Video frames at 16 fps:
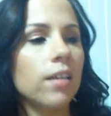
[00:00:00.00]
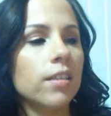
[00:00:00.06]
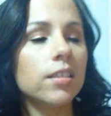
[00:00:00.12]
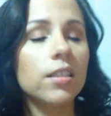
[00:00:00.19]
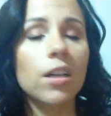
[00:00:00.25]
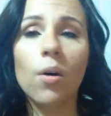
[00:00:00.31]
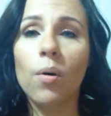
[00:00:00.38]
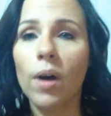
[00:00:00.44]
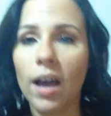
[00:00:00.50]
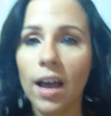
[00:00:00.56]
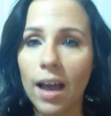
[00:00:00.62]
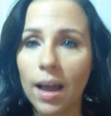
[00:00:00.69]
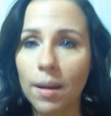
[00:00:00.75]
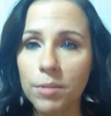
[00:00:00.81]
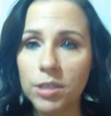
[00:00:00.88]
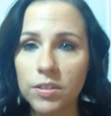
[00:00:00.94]
So
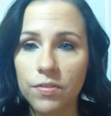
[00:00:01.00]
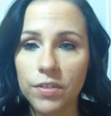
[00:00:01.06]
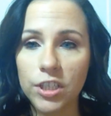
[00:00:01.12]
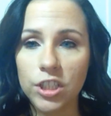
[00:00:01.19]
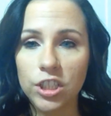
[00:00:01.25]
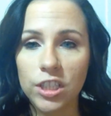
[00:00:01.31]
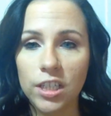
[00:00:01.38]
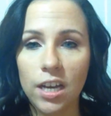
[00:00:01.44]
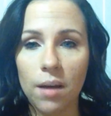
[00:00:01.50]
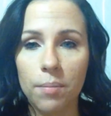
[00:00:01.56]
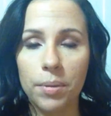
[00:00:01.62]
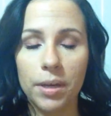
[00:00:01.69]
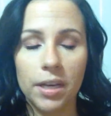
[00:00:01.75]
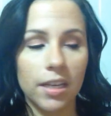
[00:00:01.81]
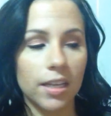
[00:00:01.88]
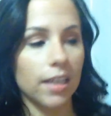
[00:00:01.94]
I'm just finishing
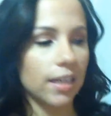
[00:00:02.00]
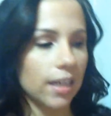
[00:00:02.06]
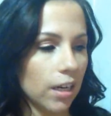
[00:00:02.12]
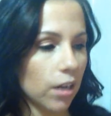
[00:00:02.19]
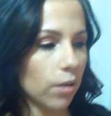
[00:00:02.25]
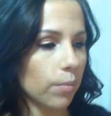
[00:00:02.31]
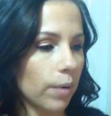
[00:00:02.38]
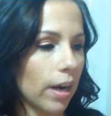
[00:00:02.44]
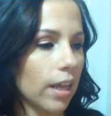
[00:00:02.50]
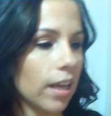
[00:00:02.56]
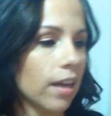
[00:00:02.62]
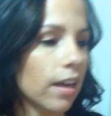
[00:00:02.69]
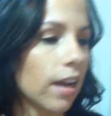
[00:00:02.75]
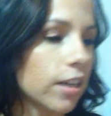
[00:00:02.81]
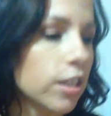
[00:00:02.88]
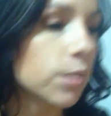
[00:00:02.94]
up, getting
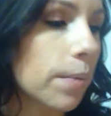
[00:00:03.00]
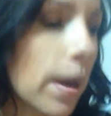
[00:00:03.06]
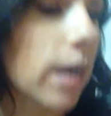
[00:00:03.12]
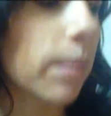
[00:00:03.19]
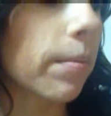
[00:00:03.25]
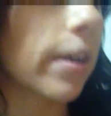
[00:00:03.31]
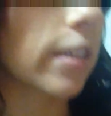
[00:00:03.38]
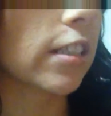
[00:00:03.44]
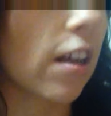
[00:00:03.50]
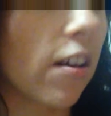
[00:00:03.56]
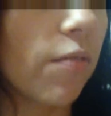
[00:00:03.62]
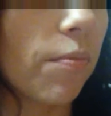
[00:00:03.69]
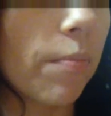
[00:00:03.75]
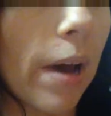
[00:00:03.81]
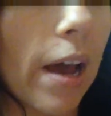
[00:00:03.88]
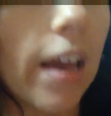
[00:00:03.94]
ready. I just packed
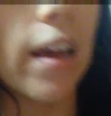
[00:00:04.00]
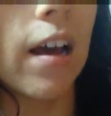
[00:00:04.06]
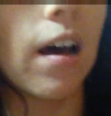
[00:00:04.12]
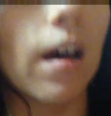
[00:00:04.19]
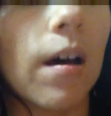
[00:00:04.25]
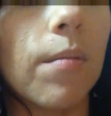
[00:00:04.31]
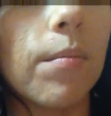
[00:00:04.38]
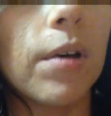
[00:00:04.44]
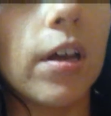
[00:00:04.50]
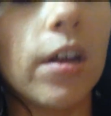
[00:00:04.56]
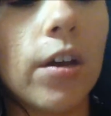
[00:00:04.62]
myself my um,